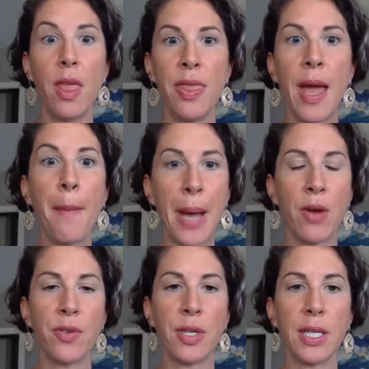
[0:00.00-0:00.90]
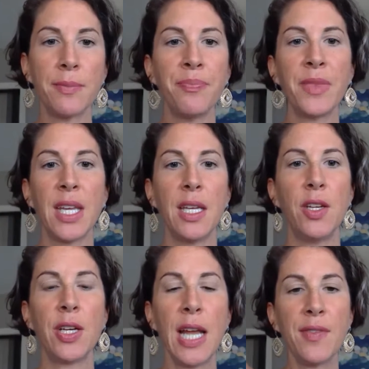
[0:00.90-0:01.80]
that boundary.
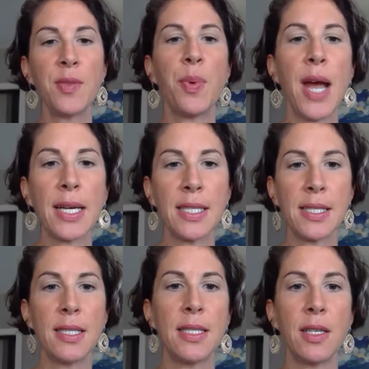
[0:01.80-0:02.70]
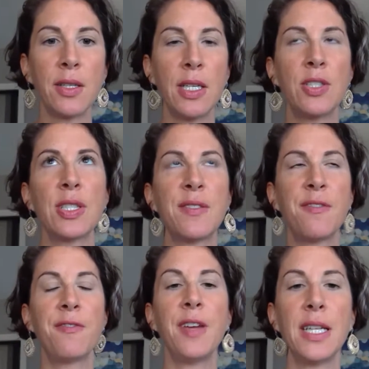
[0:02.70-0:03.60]
You're going to have to practice until it just
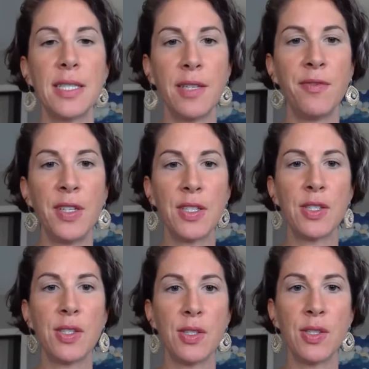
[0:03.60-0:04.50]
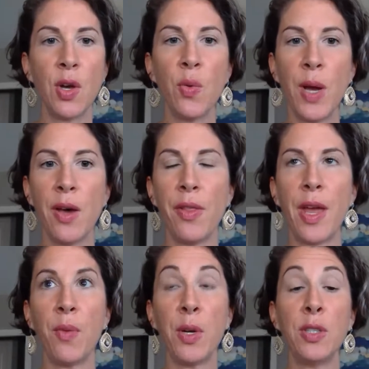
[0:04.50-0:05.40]
fits. It fits so well
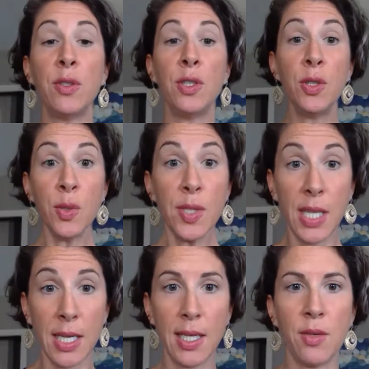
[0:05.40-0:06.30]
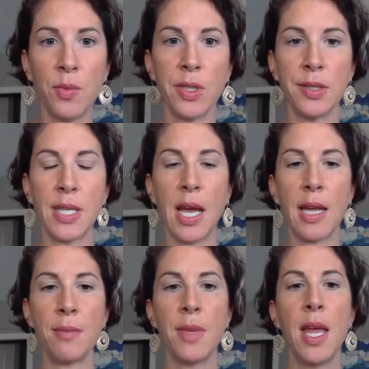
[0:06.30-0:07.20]
that when you use it in real
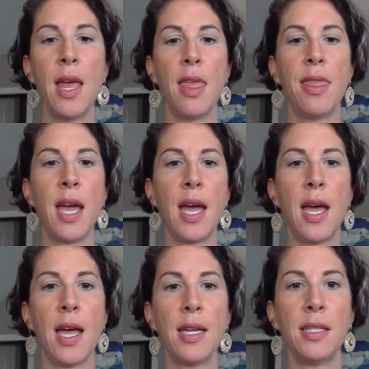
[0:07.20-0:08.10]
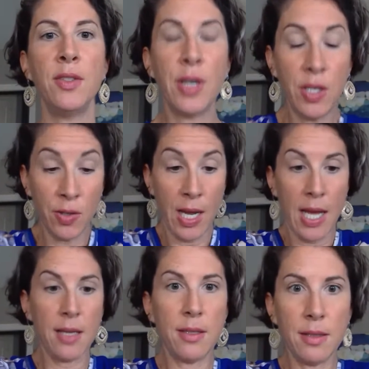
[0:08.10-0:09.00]
time, that you're
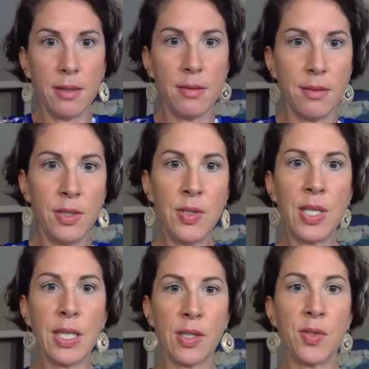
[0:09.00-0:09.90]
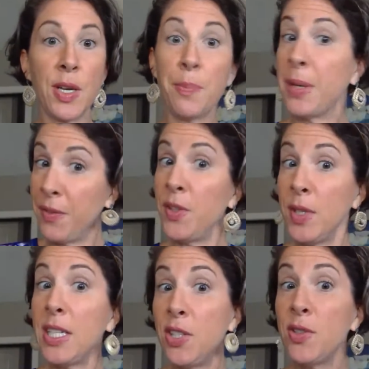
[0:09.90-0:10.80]
not using a script. But if you
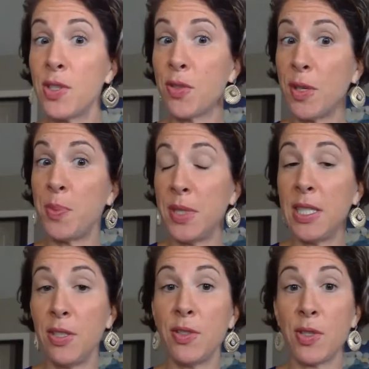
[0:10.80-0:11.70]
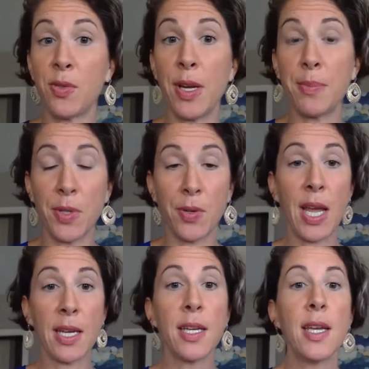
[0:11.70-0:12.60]
need to use a script, you need to use a script.
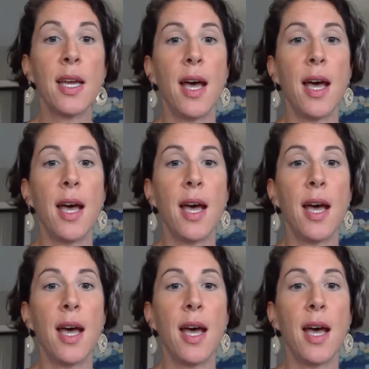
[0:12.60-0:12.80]
Okay.